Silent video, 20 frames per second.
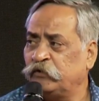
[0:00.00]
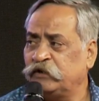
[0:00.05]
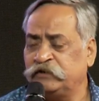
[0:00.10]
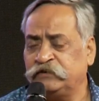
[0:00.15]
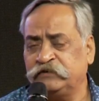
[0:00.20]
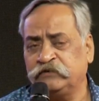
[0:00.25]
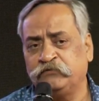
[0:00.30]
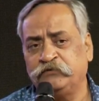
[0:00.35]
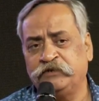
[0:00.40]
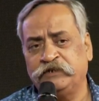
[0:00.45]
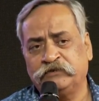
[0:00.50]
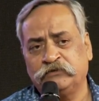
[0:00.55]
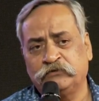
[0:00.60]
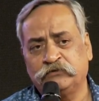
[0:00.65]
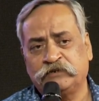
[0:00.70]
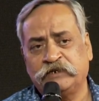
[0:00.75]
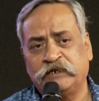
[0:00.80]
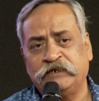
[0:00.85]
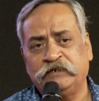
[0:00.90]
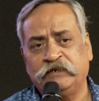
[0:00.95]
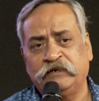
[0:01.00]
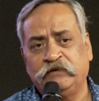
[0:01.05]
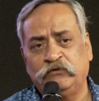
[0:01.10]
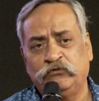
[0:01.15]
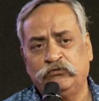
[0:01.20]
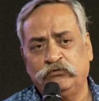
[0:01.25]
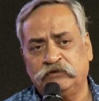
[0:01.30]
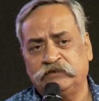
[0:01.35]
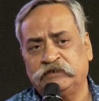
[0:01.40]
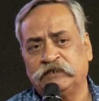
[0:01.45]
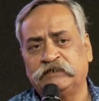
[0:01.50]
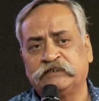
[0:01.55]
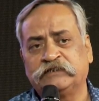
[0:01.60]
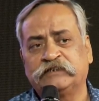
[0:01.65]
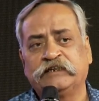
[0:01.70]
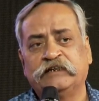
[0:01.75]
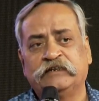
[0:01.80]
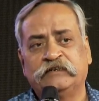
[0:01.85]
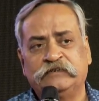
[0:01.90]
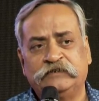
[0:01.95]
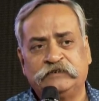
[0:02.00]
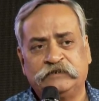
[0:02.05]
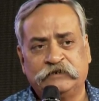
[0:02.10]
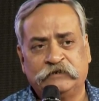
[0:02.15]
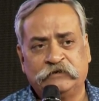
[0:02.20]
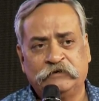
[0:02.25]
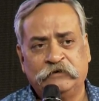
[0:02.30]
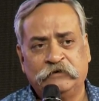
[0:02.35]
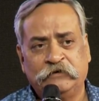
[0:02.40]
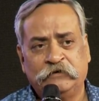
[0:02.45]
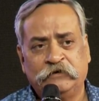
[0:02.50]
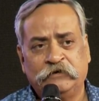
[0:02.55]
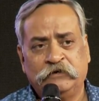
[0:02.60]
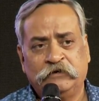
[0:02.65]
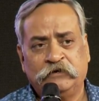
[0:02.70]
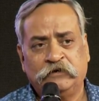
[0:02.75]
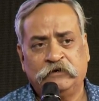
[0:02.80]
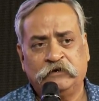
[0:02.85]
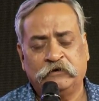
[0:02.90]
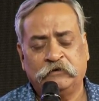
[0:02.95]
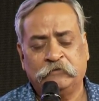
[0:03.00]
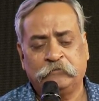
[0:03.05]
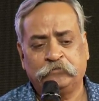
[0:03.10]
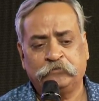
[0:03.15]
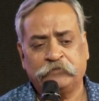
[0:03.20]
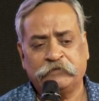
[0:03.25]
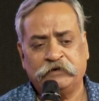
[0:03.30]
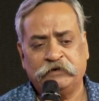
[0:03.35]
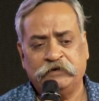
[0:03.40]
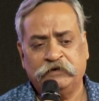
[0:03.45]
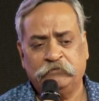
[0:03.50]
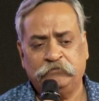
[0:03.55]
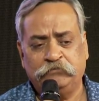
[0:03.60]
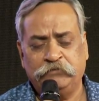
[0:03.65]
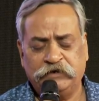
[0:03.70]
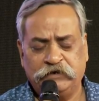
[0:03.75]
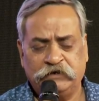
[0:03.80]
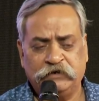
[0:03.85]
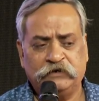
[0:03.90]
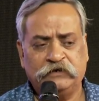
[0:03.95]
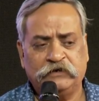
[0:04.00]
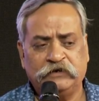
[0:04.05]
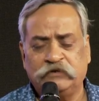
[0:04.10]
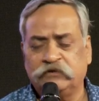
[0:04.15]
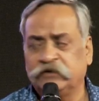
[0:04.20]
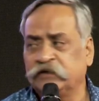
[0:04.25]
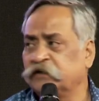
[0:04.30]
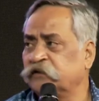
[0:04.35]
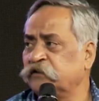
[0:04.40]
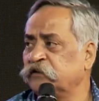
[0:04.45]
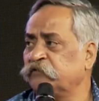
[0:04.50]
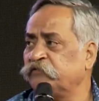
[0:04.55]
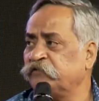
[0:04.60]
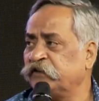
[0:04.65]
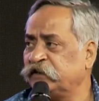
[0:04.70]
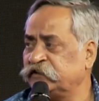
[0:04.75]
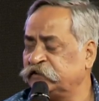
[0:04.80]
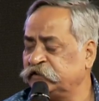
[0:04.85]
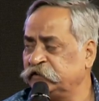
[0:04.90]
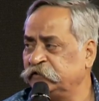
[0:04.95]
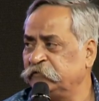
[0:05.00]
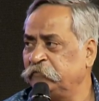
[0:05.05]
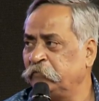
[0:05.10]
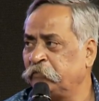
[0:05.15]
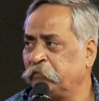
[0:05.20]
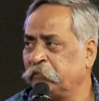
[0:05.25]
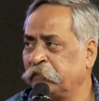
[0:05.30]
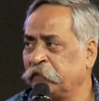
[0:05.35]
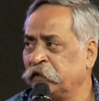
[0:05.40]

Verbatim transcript: One is the way society looks at skills um, in a bit derogatory fashion,